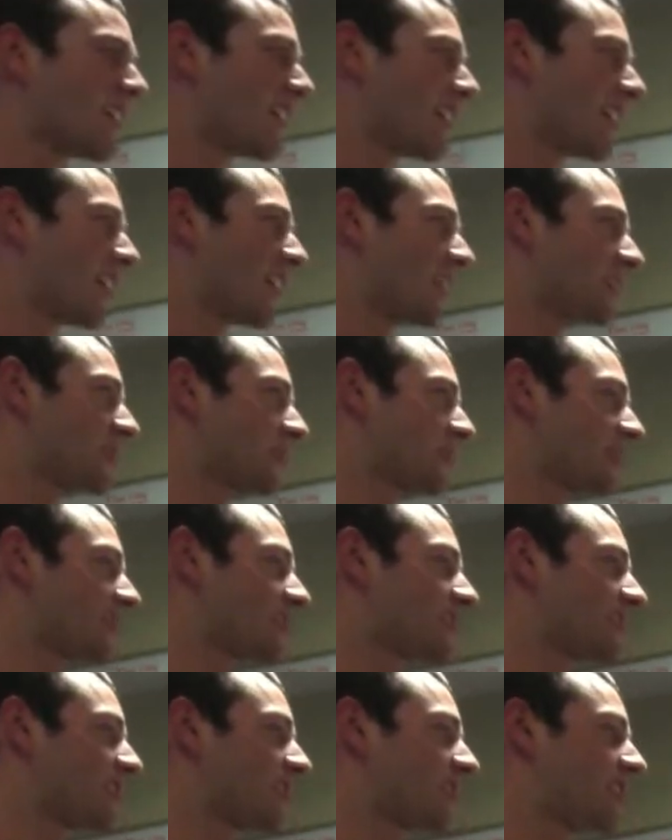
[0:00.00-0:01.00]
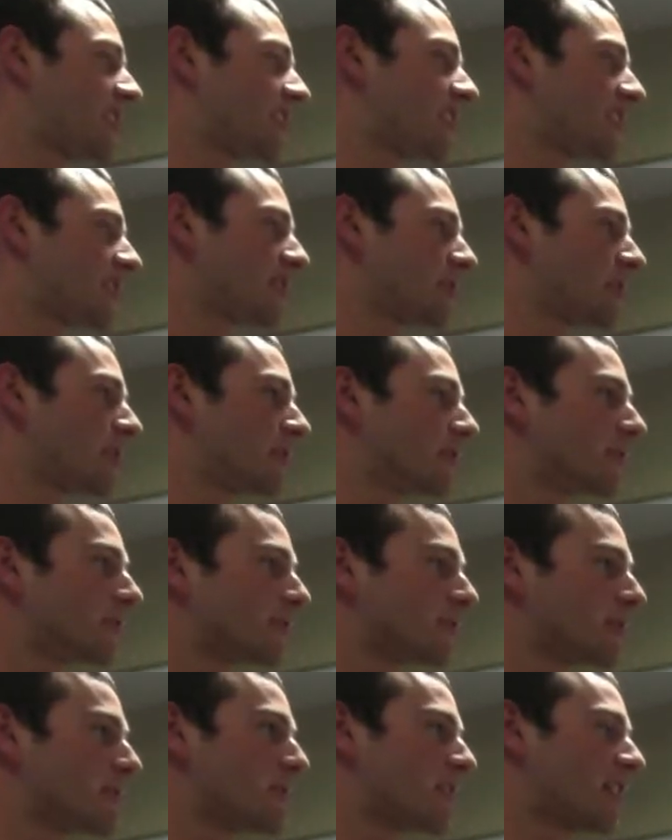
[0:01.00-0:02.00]
As you can see here, we have our
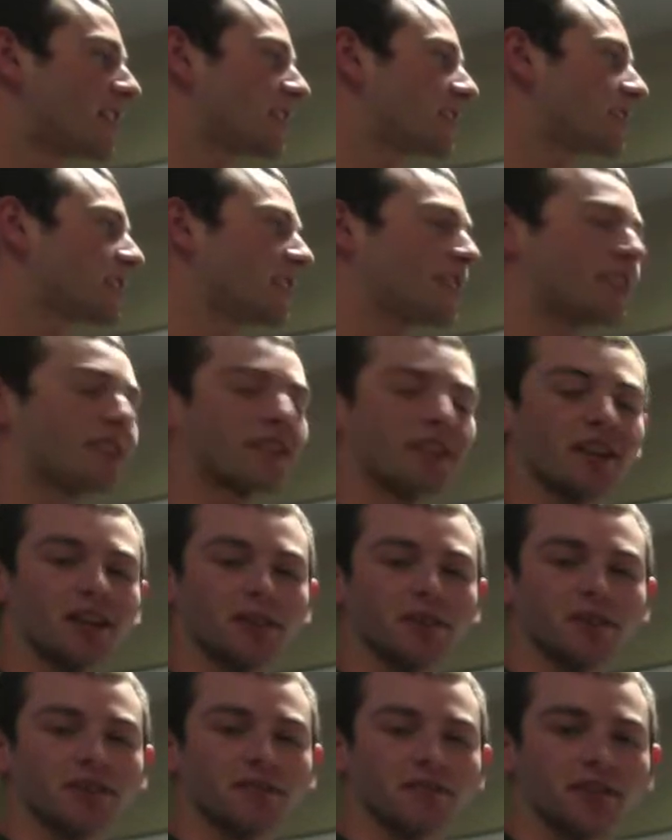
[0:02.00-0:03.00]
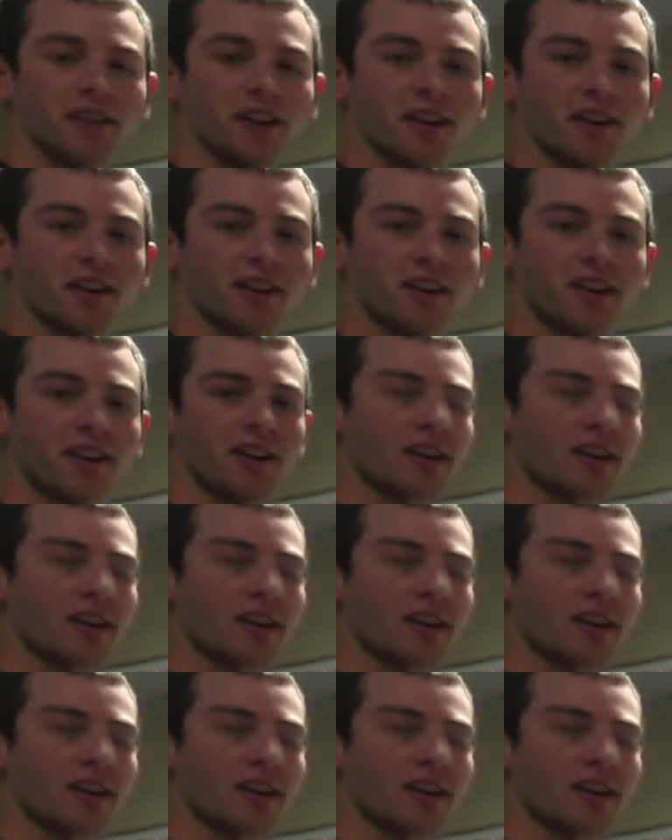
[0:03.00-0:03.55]
free body diagrams for our